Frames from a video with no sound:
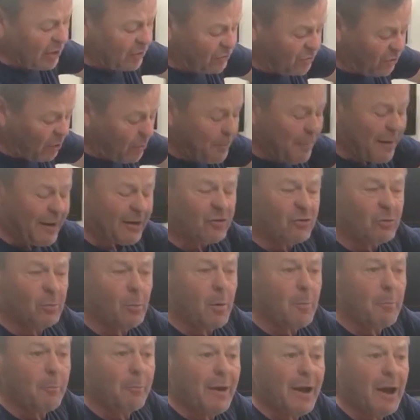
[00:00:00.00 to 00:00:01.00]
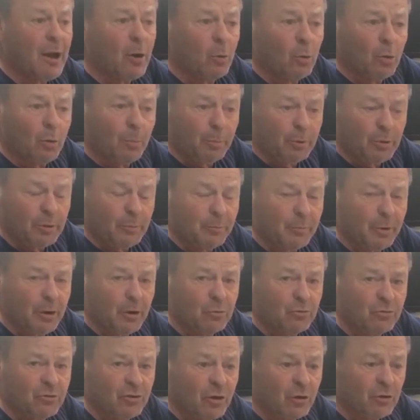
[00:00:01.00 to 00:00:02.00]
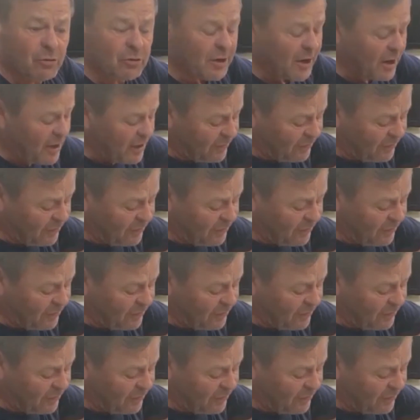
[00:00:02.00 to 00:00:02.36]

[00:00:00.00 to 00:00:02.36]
So maximum power, we'll put them both on,